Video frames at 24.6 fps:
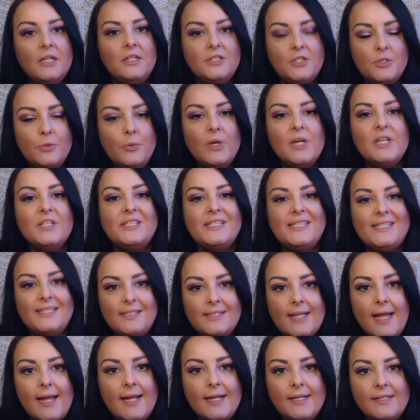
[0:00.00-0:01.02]
to
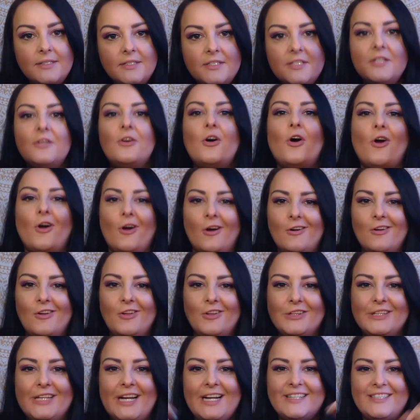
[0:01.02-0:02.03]
ascend our
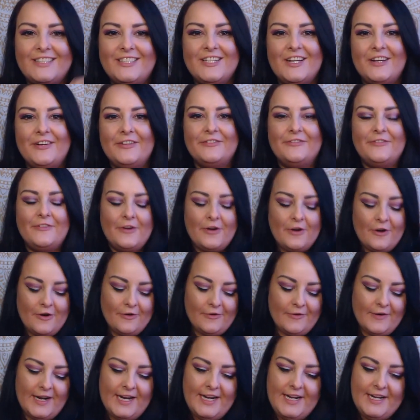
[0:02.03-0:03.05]
collective. All
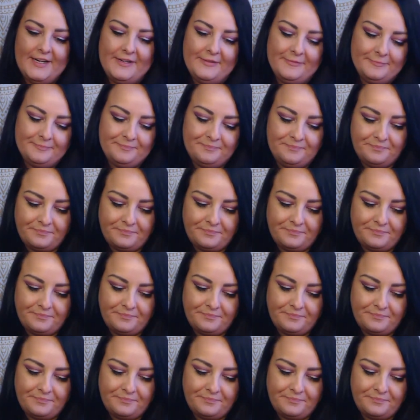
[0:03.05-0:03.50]
right.